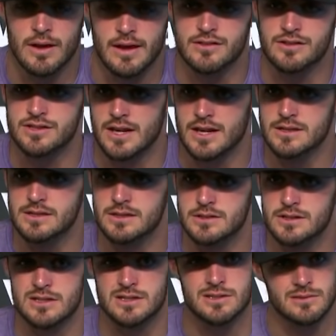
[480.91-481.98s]
has changed
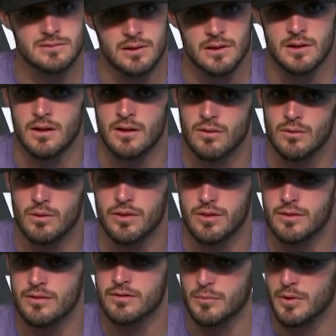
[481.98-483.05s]
just along with
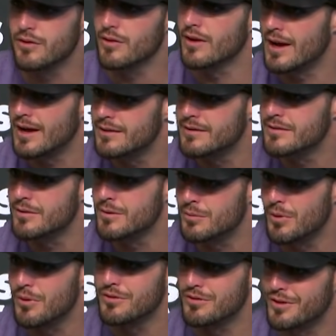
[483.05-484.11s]
some other guys.
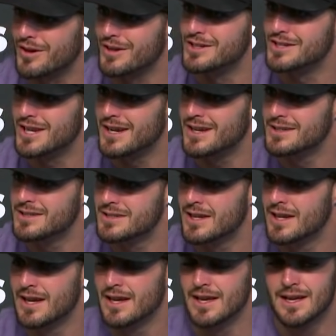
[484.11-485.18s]
Roles are going to change,
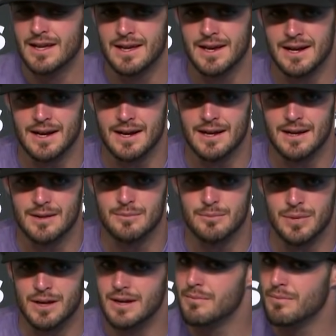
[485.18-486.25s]
uh,
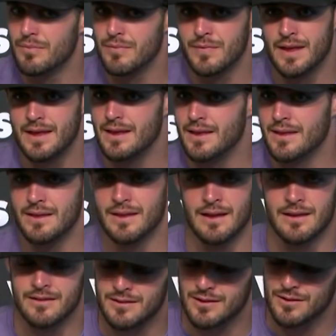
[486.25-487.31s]
but that
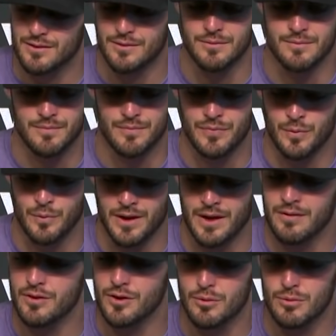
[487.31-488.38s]
it's still
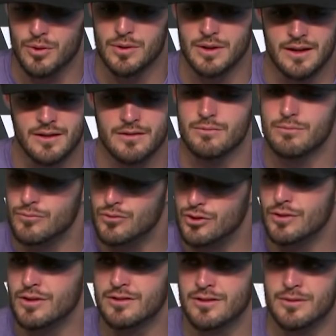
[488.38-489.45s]
whatever your role is,
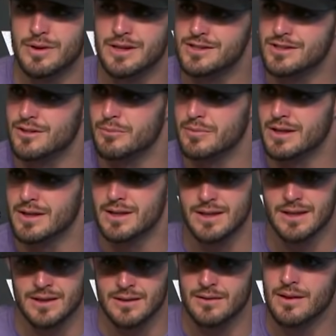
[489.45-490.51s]
do it to the best of your
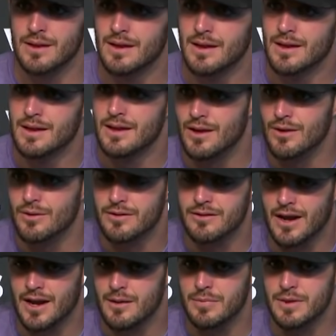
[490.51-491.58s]
ability and you know, it's
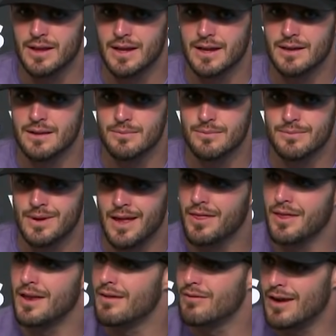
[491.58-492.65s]
got to be like
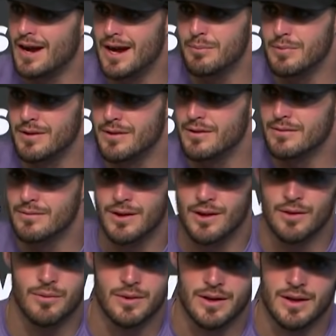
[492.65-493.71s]
nothing ever happened. You
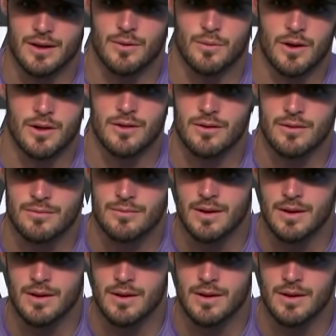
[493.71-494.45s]
know, when Darren Waller